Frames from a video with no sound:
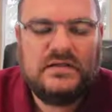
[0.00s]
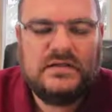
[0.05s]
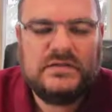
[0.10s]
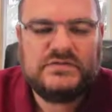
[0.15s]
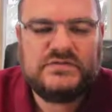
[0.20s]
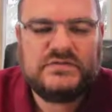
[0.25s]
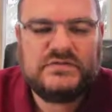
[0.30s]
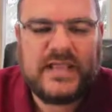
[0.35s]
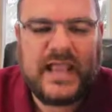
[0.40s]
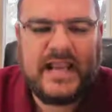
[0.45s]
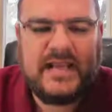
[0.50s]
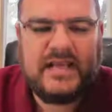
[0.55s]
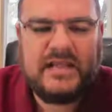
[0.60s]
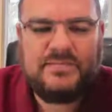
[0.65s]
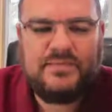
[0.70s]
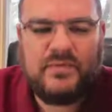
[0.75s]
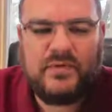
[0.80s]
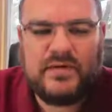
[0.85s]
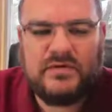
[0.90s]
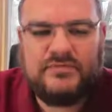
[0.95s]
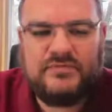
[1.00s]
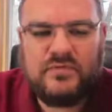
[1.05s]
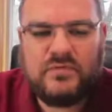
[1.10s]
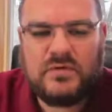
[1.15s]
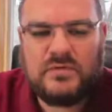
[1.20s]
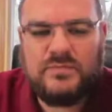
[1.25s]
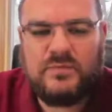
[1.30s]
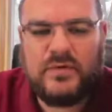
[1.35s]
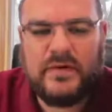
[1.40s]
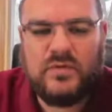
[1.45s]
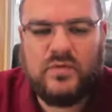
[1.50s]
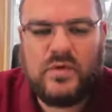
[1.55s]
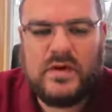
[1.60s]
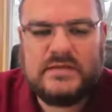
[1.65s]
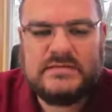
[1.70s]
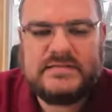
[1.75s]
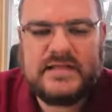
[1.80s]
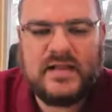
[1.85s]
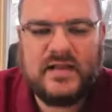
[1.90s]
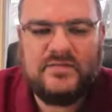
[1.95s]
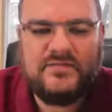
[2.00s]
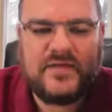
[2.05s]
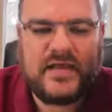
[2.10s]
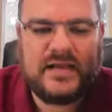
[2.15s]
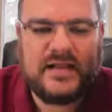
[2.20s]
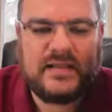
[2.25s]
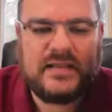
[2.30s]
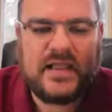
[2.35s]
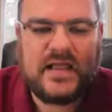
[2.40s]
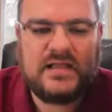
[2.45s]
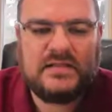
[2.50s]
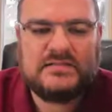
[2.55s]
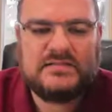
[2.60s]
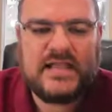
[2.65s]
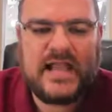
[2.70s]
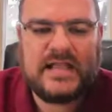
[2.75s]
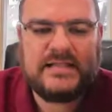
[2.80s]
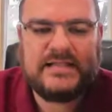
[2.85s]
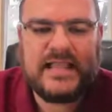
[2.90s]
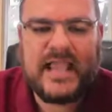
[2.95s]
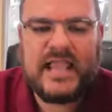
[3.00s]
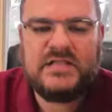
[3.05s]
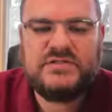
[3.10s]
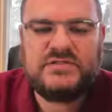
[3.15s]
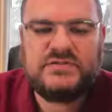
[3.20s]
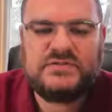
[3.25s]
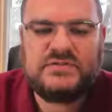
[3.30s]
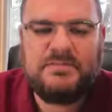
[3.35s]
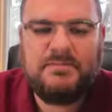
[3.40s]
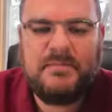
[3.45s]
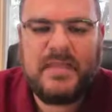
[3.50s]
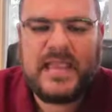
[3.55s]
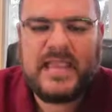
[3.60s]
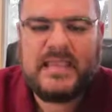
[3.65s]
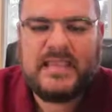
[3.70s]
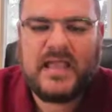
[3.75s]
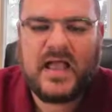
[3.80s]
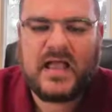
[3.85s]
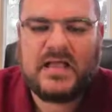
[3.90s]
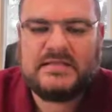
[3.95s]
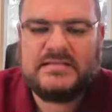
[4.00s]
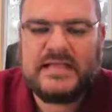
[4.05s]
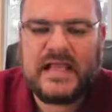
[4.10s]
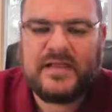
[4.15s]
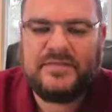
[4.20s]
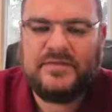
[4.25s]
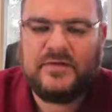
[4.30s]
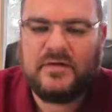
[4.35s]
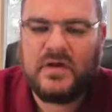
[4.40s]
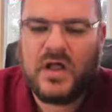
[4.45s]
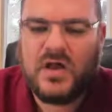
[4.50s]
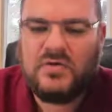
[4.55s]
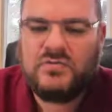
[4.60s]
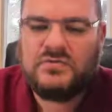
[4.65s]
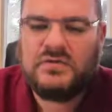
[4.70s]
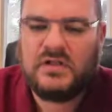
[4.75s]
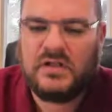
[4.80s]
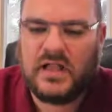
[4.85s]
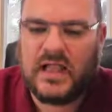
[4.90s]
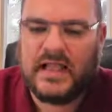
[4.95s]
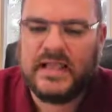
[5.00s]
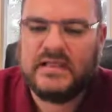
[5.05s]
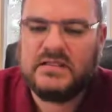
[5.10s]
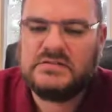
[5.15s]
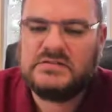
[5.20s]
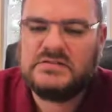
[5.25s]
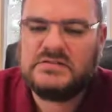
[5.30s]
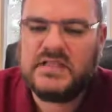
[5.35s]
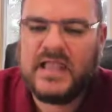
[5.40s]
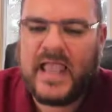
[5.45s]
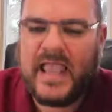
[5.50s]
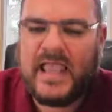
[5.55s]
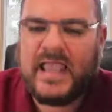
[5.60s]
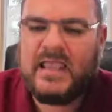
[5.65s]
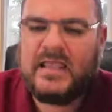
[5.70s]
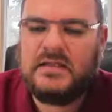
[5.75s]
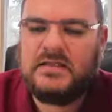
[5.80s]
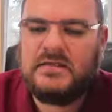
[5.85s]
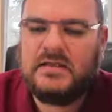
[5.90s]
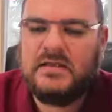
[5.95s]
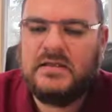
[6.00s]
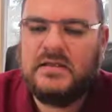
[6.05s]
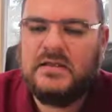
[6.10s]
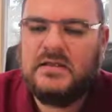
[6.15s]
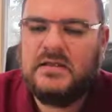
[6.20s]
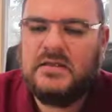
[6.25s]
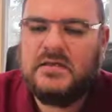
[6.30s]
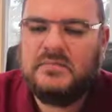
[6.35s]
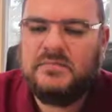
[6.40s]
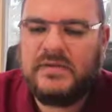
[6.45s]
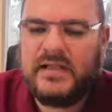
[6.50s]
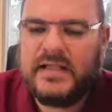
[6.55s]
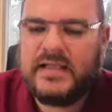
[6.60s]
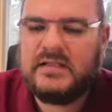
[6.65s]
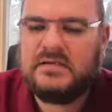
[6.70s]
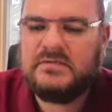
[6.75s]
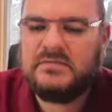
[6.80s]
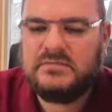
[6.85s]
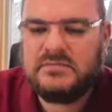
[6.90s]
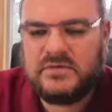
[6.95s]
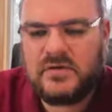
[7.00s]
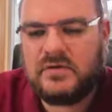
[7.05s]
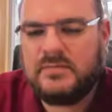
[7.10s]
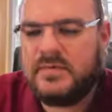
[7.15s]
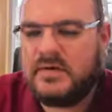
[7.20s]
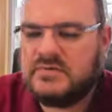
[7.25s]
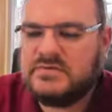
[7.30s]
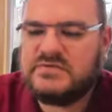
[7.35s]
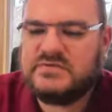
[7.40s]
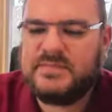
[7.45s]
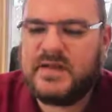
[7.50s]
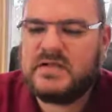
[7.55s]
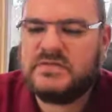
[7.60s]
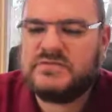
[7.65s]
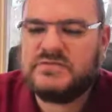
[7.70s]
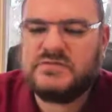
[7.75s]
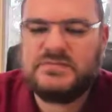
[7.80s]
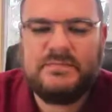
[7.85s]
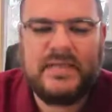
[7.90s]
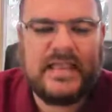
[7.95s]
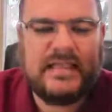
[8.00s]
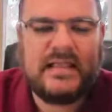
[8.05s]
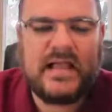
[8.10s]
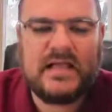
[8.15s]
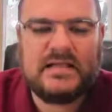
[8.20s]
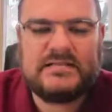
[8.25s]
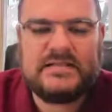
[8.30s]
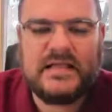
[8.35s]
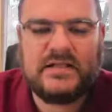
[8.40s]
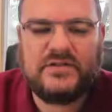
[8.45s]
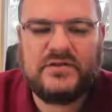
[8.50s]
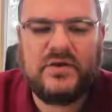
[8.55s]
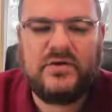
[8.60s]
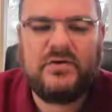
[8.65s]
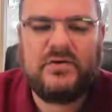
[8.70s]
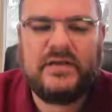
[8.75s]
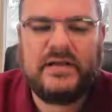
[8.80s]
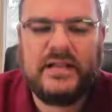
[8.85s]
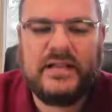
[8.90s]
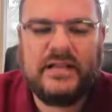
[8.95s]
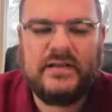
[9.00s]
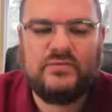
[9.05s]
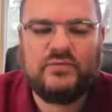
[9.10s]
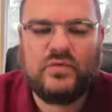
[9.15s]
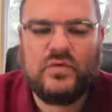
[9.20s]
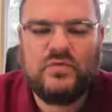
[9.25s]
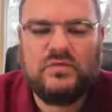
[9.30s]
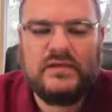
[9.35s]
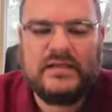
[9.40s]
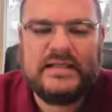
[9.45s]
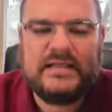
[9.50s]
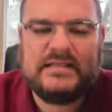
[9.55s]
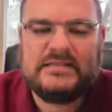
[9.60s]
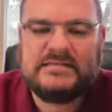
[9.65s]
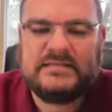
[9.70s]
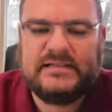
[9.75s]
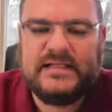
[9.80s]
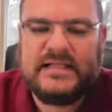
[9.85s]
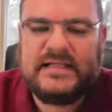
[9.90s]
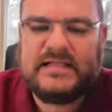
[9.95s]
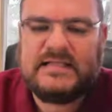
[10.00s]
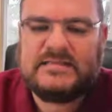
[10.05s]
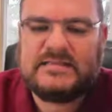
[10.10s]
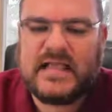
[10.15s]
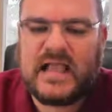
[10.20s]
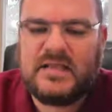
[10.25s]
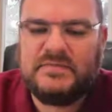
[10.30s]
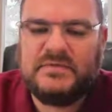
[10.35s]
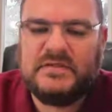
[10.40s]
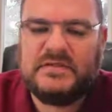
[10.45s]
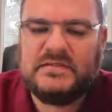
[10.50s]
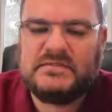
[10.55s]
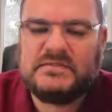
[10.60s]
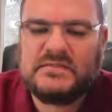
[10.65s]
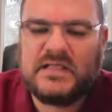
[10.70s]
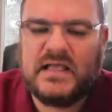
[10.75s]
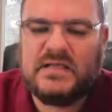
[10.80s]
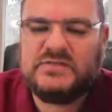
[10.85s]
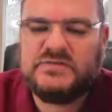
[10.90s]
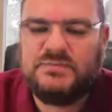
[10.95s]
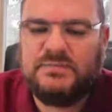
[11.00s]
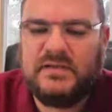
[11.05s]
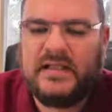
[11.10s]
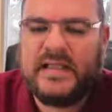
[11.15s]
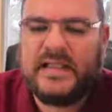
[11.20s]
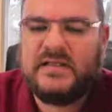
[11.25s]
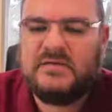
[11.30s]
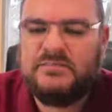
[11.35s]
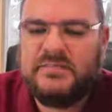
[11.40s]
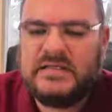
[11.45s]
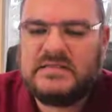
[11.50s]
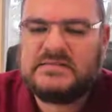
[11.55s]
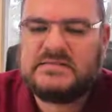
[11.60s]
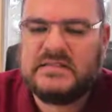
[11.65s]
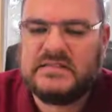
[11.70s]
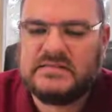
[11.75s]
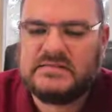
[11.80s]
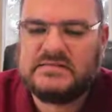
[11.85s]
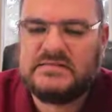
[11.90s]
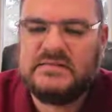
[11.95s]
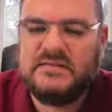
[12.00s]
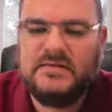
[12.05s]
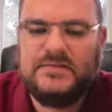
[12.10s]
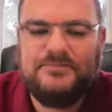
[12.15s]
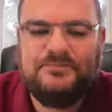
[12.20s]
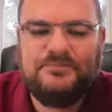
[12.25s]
This is 80.4.1 telephonic contact. Agents may contact their own clients and plan Part D sponsors may contact current enrollees at any time to discuss plan business.